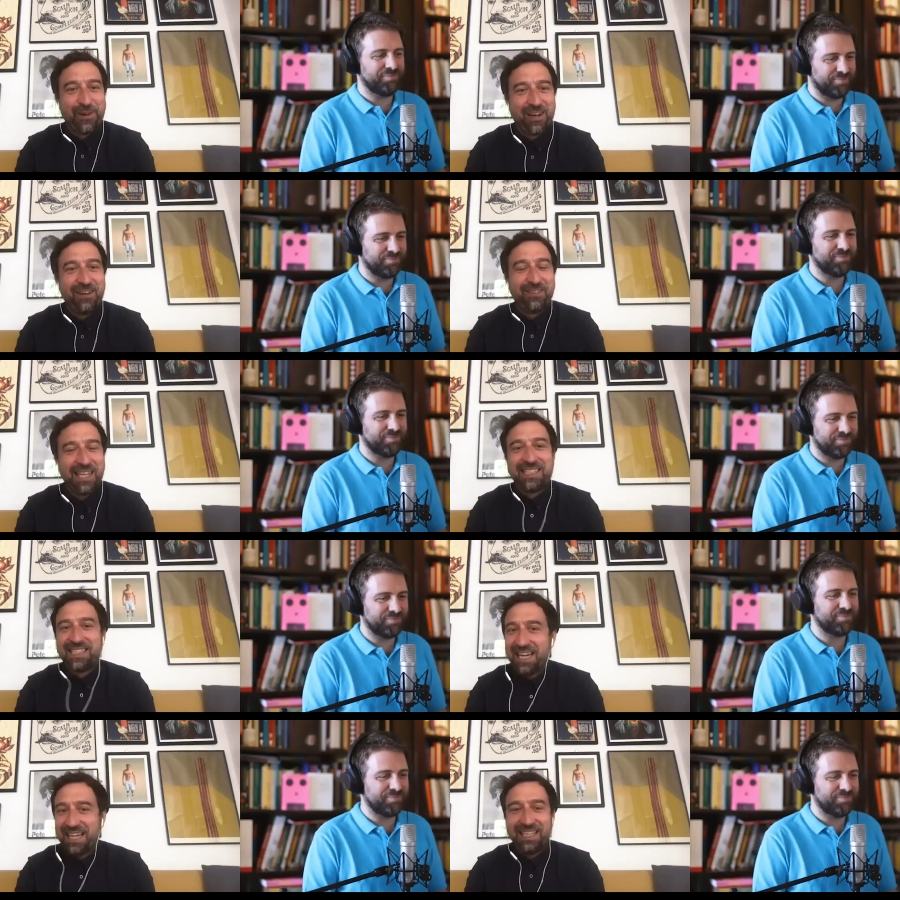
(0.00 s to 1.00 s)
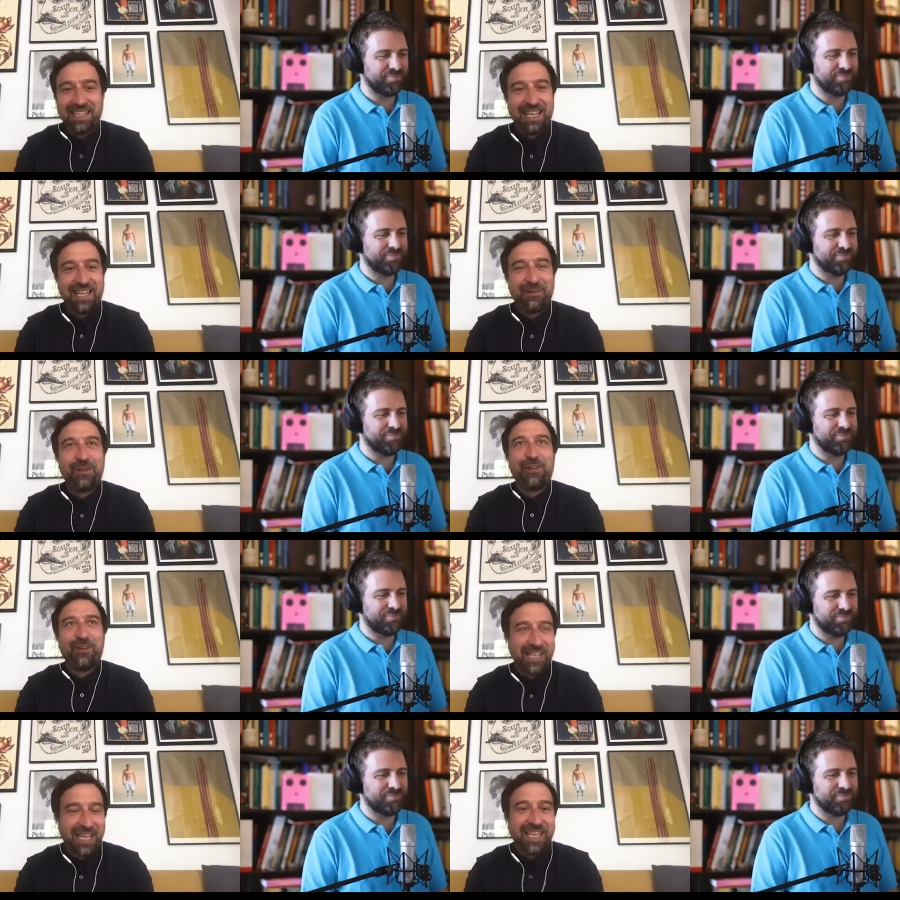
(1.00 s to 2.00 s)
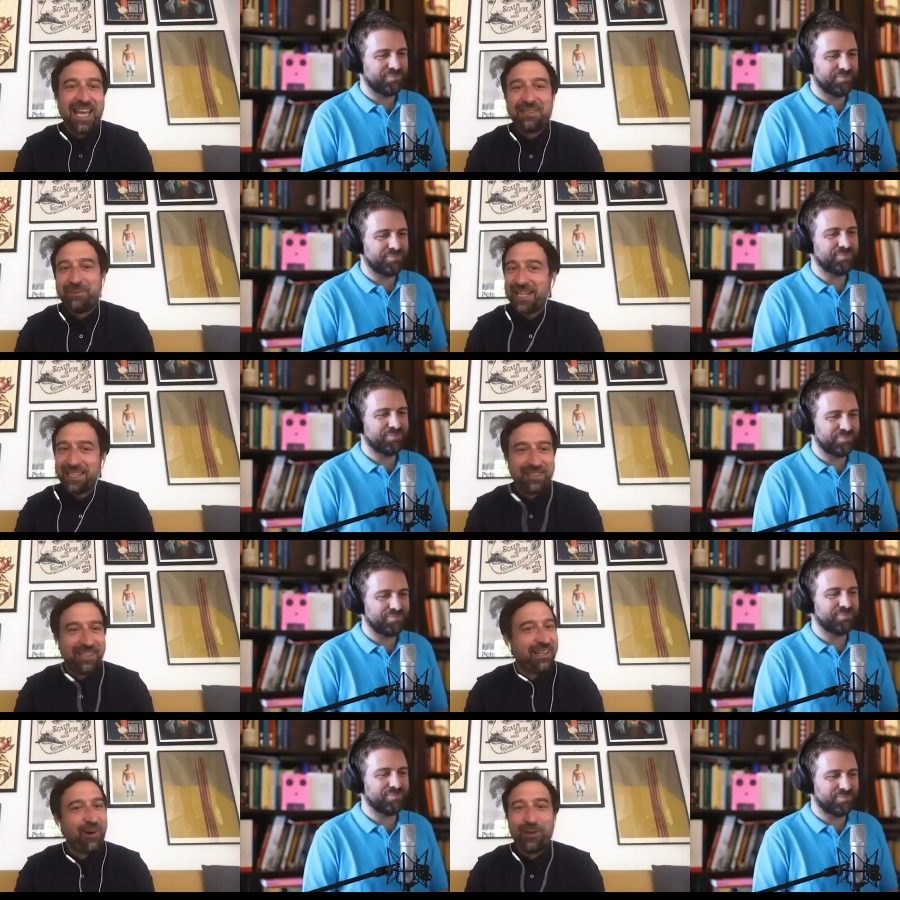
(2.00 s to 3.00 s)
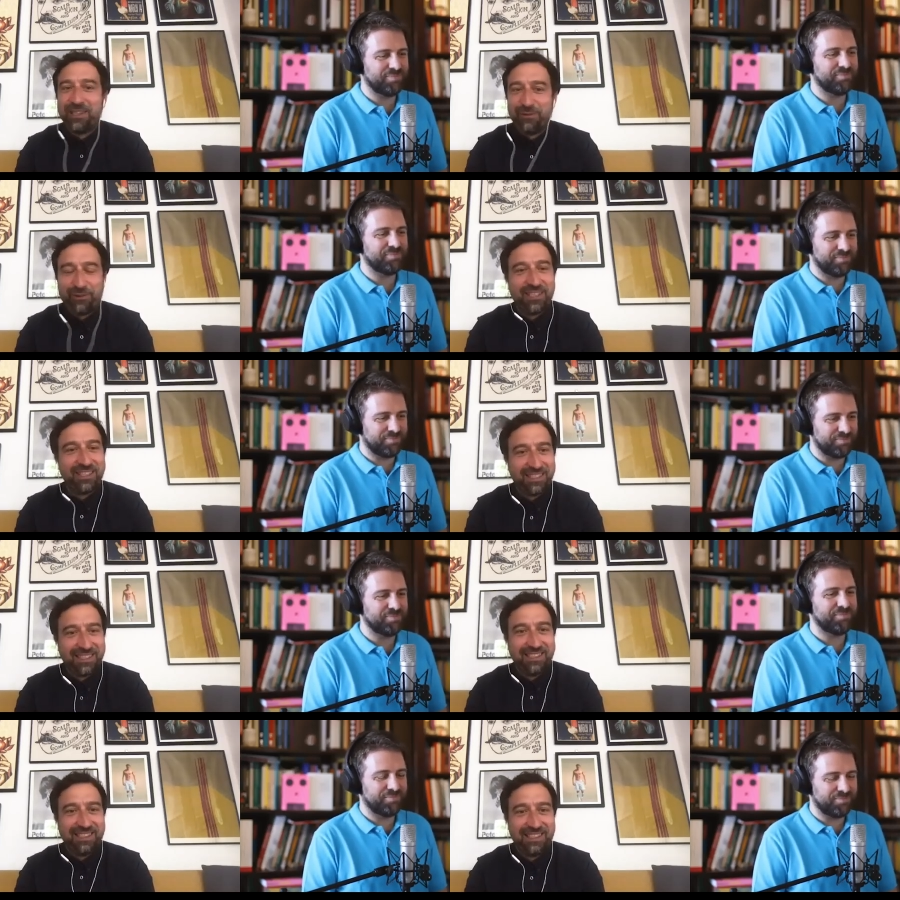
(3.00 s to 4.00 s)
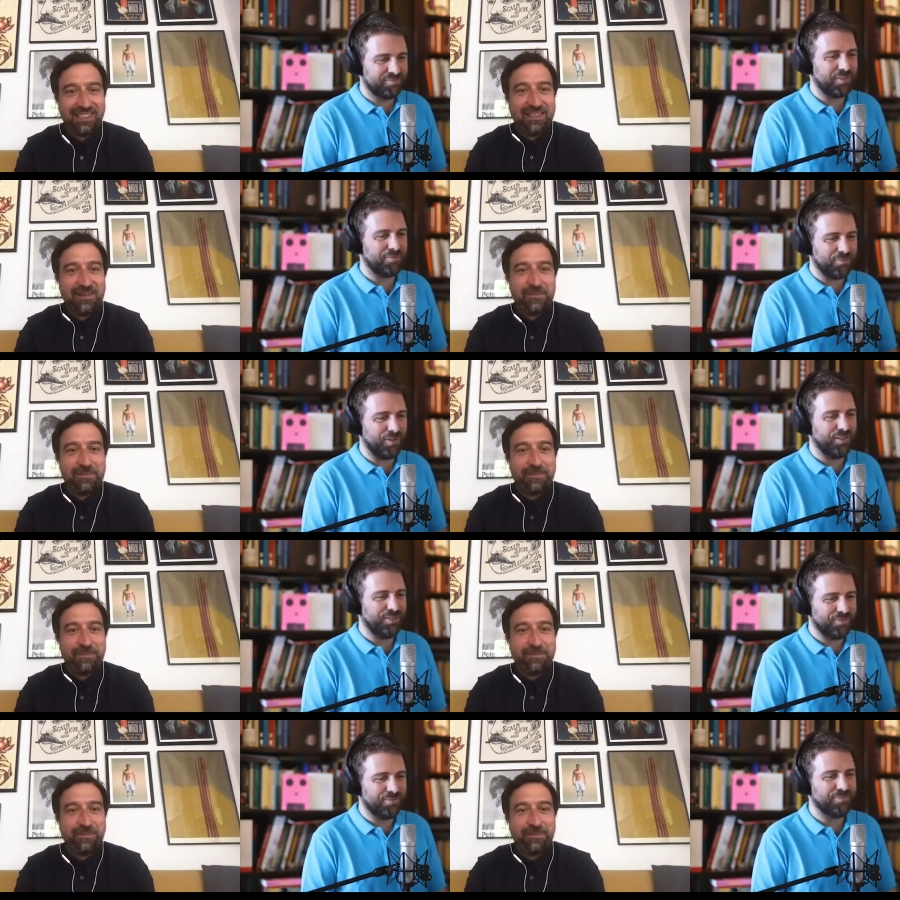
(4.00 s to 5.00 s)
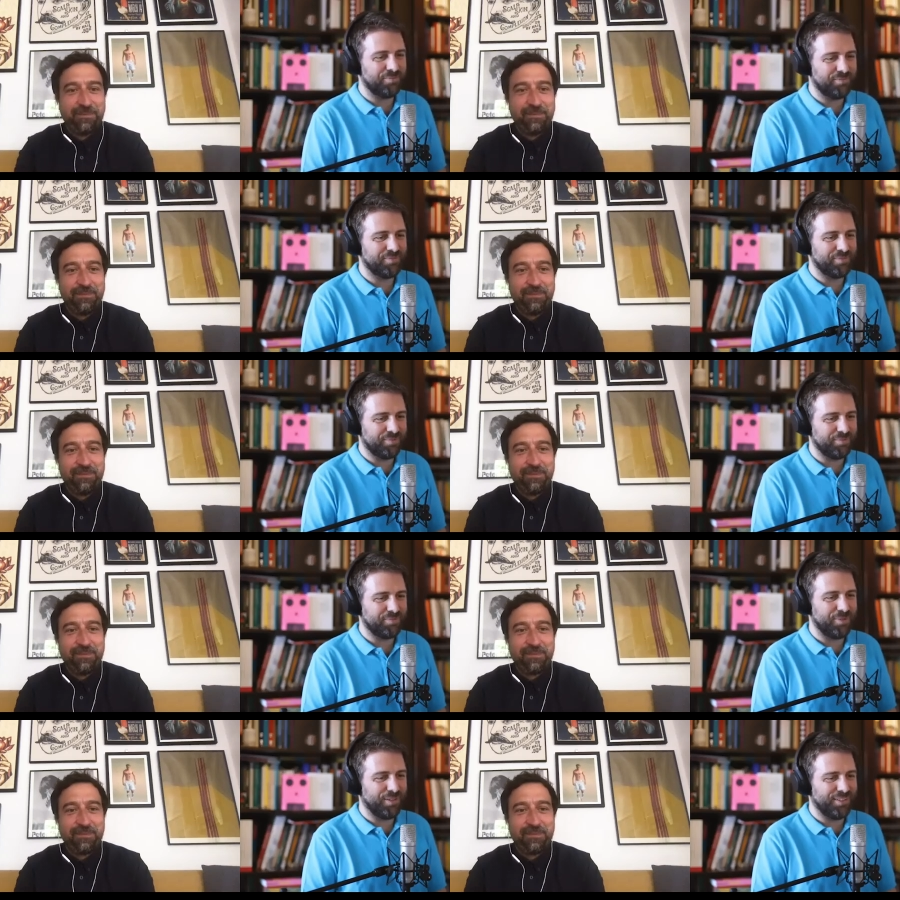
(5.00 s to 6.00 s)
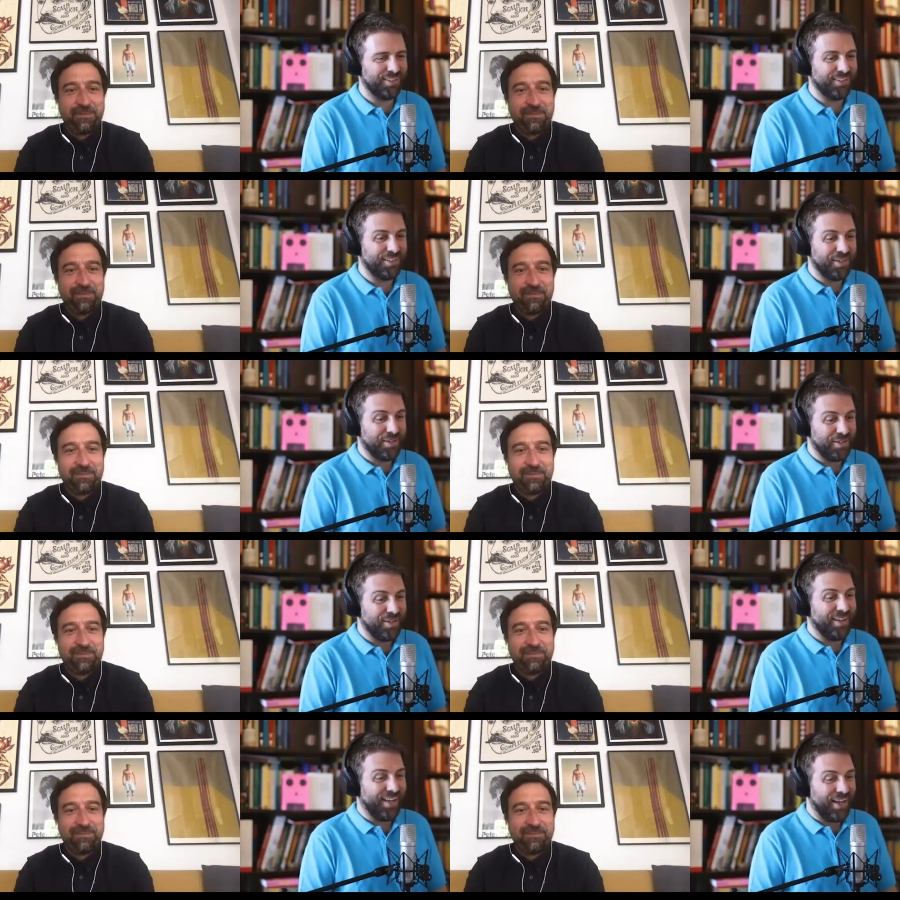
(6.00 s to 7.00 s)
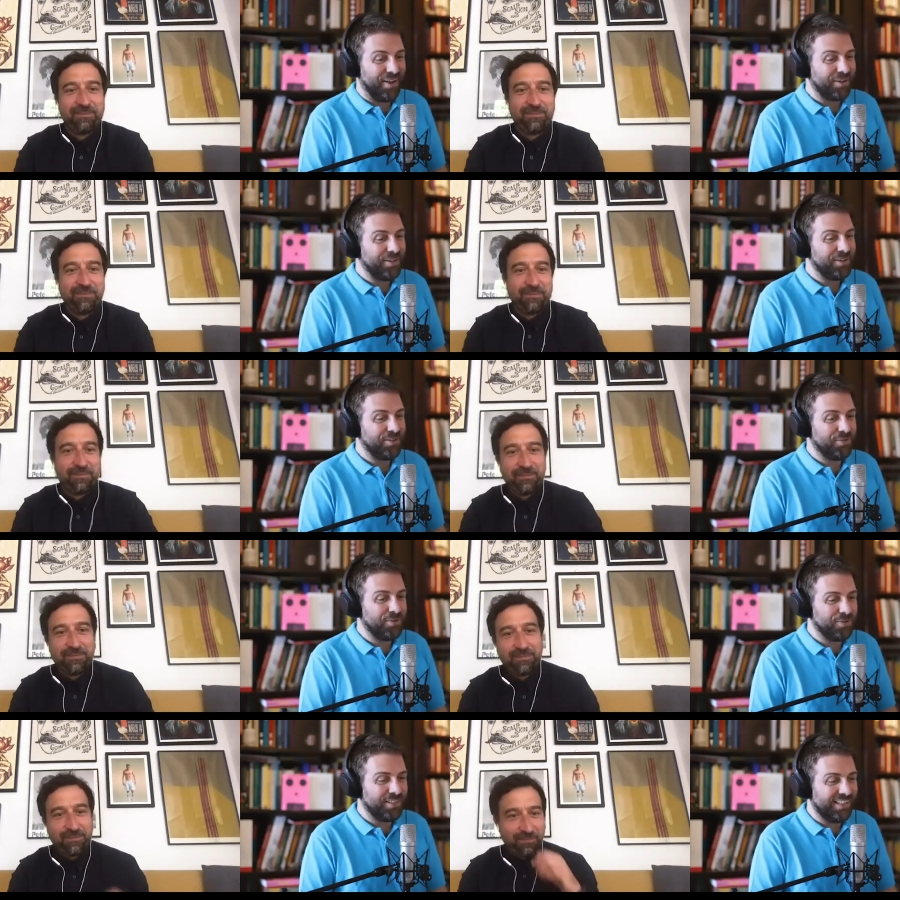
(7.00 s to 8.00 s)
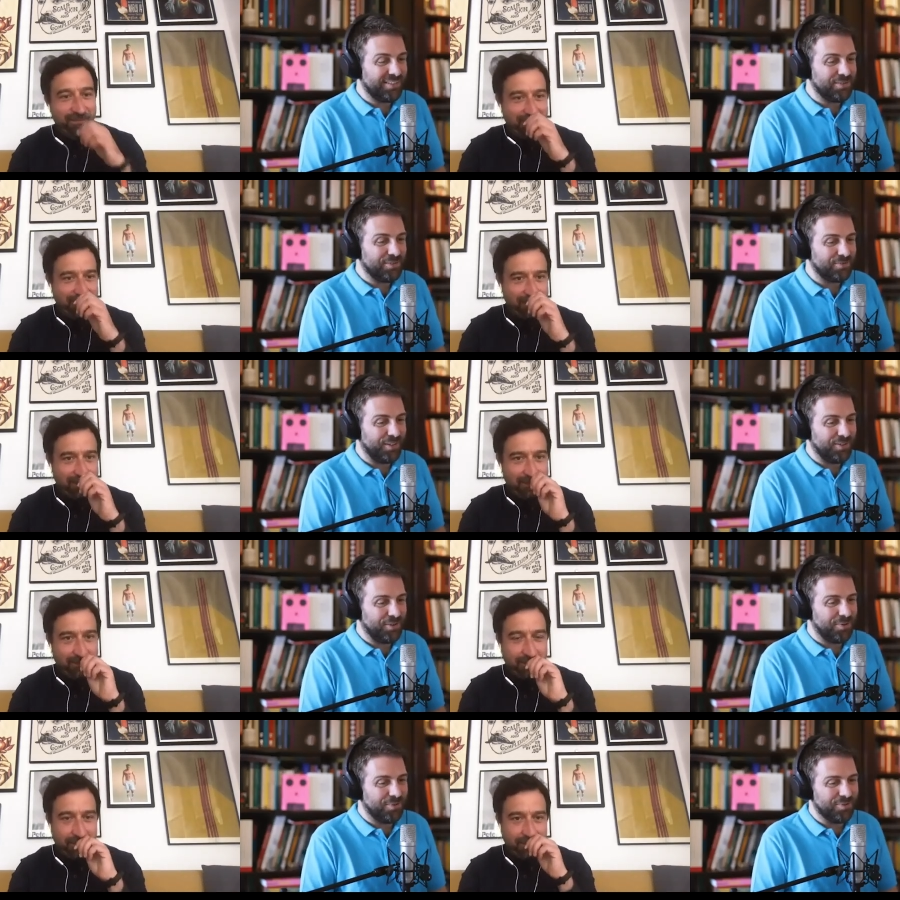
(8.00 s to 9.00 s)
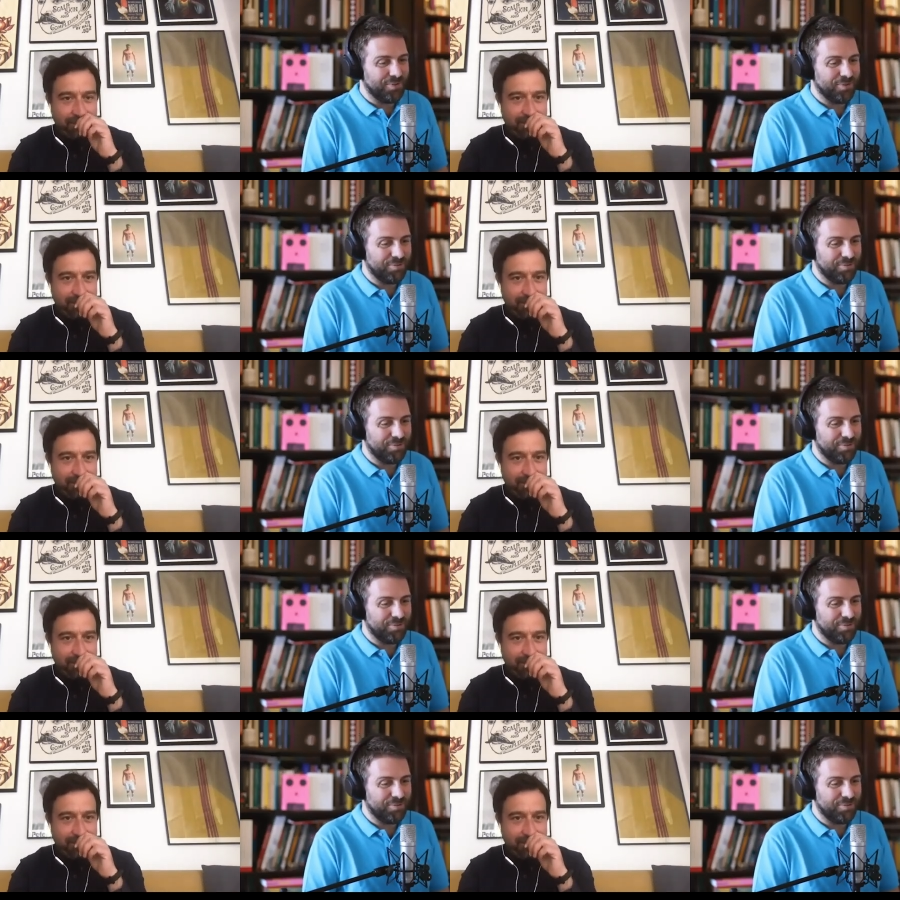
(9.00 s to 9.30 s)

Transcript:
Speaker 1: where you have exactly like you sell cakes, but actually they're all different. That's brilliant.
Speaker 2: Brilliant. How can our viewers and listeners find you?